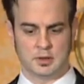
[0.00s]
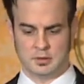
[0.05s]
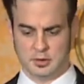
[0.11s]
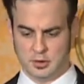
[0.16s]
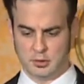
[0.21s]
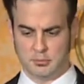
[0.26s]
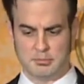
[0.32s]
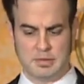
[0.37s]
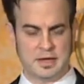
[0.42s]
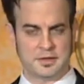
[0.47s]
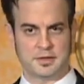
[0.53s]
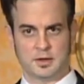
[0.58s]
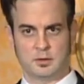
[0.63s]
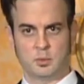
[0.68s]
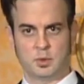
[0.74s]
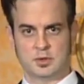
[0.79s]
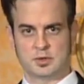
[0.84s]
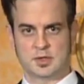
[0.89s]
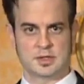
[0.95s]
little
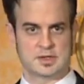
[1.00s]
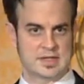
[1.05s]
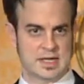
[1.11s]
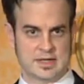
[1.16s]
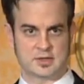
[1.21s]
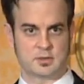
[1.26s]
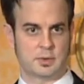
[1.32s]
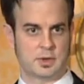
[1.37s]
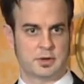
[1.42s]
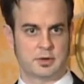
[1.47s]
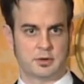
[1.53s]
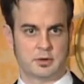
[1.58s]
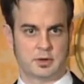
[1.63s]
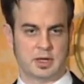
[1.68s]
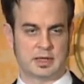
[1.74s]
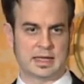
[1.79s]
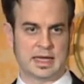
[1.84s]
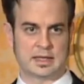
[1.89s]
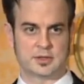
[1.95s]
method to test whether
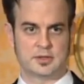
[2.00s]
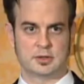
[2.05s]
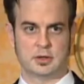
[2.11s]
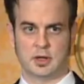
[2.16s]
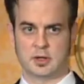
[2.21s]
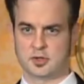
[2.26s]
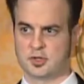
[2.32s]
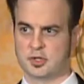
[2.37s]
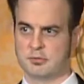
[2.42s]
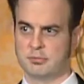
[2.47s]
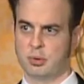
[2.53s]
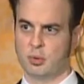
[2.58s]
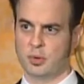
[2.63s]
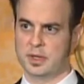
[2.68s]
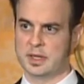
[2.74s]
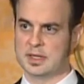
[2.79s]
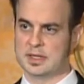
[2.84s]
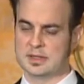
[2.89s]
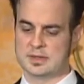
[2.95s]
a latitude longitude
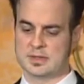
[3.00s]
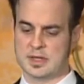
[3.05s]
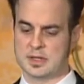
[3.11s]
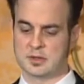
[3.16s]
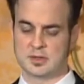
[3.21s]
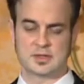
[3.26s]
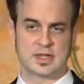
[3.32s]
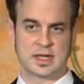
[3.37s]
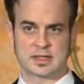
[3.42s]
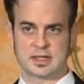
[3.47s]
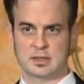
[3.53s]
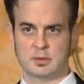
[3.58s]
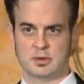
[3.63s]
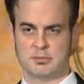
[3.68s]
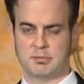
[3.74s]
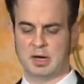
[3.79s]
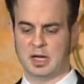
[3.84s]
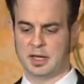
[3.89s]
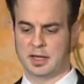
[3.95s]
point is intersecting
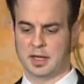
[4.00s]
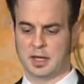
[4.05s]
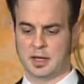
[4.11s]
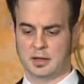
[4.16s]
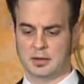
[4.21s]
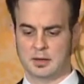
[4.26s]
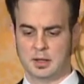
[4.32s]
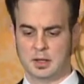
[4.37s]
with the polygon.